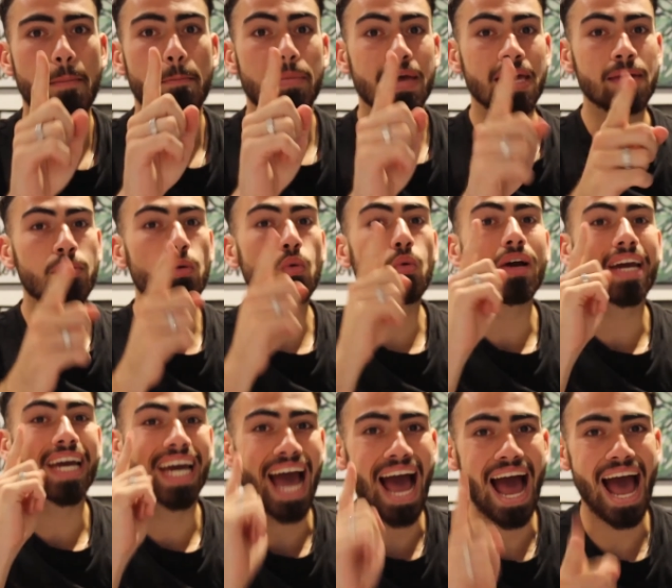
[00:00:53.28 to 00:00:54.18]

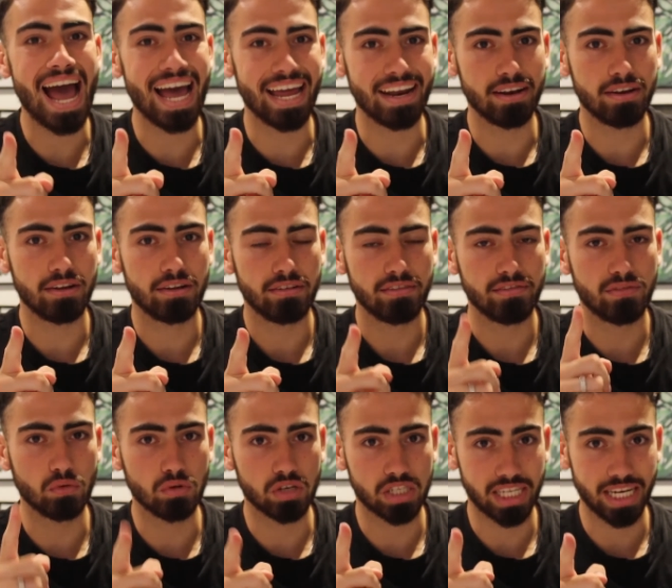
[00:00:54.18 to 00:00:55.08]
People can
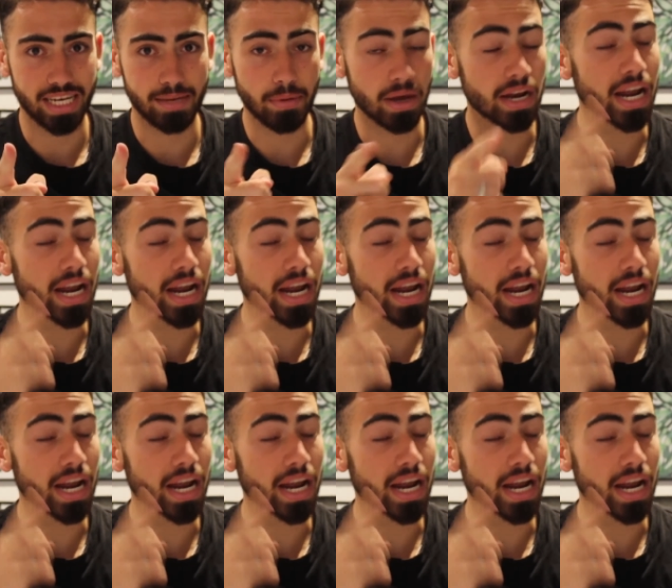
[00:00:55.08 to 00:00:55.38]
fall asleep.